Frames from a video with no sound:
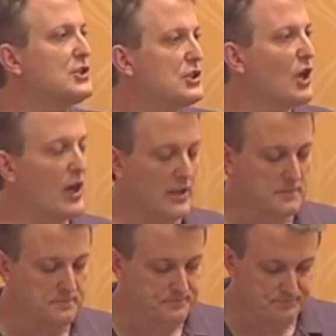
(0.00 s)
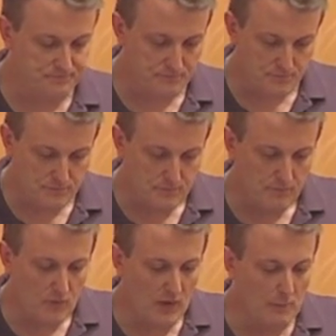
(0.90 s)
you started.
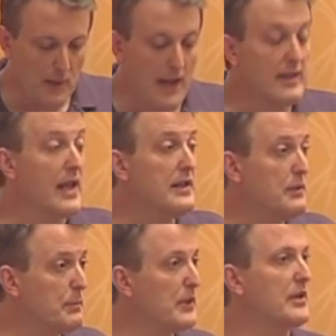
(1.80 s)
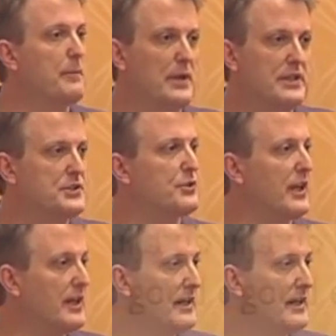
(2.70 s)
And then you build up a history.